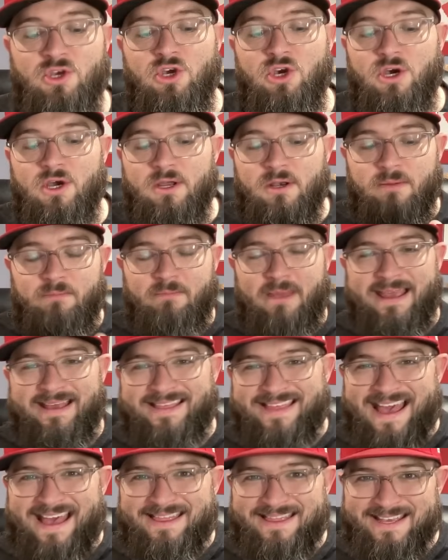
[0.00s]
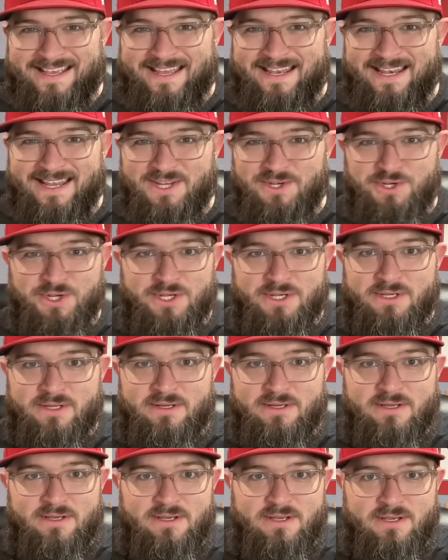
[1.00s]
good, make that the condition.
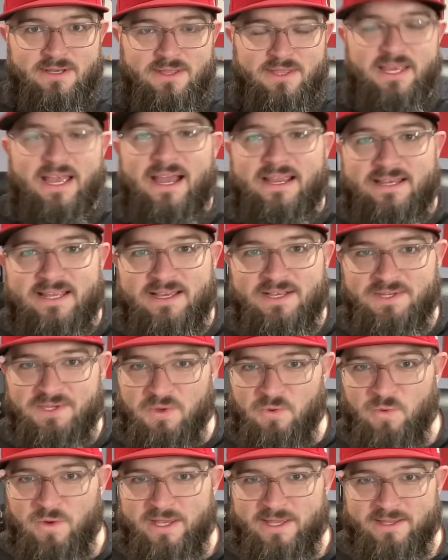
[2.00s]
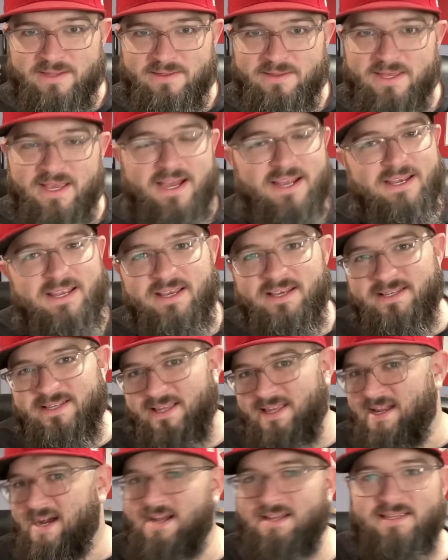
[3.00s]
The idea is to win. The idea is
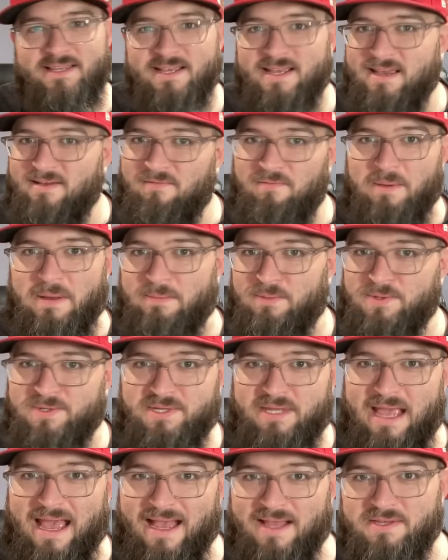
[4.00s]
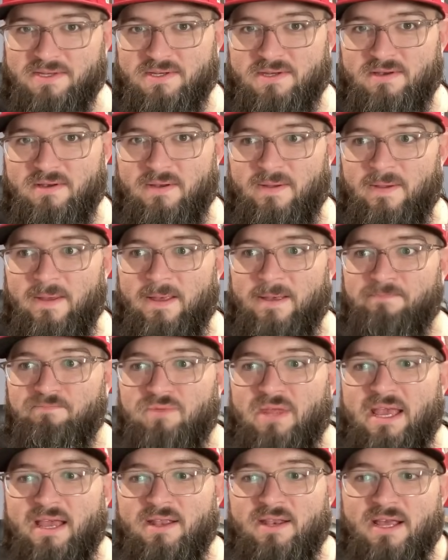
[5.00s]
not to give people stats.
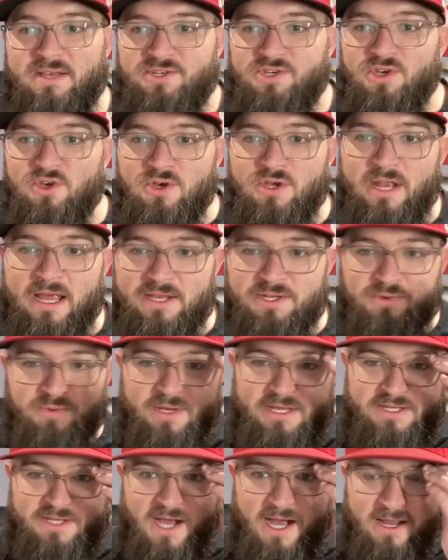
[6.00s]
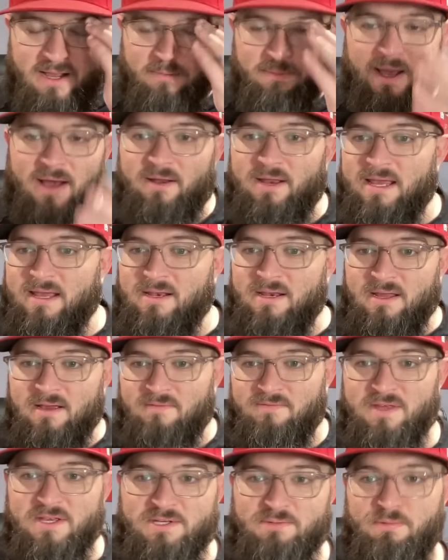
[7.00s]
And as good as we talk about any
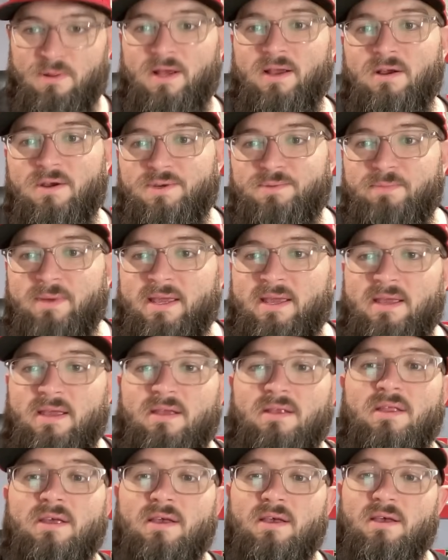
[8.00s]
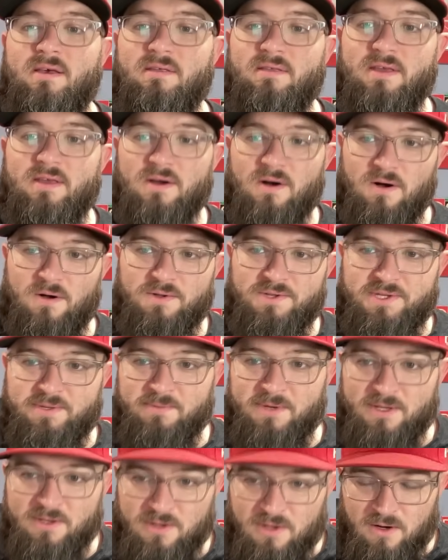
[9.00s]
of these players being, the
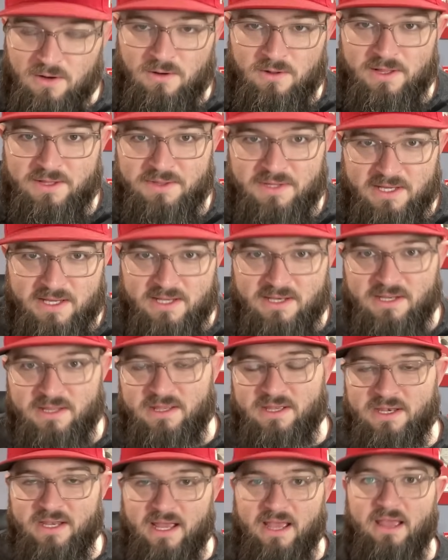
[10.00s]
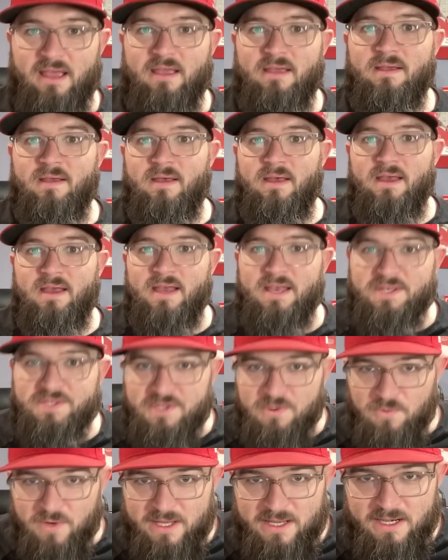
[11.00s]
ultimate goal at the end of the day is
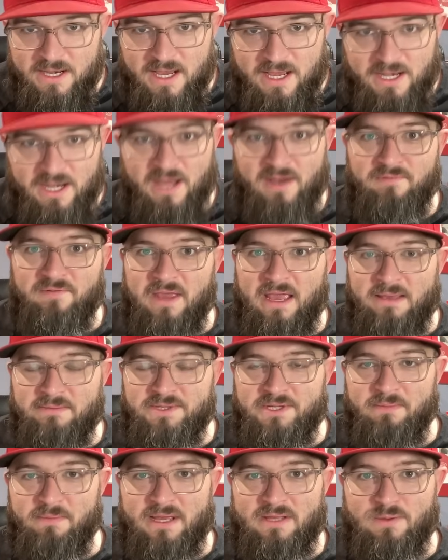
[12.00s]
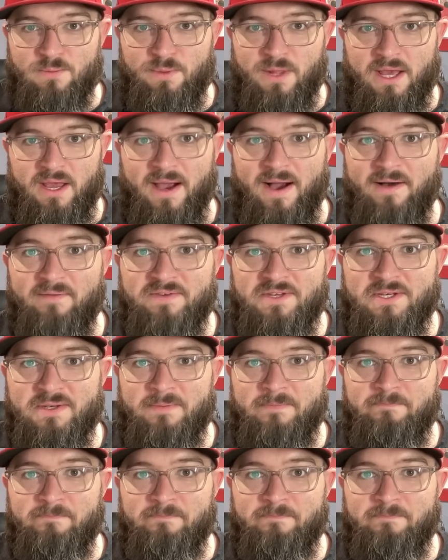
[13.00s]
to win enough games to make the playoffs.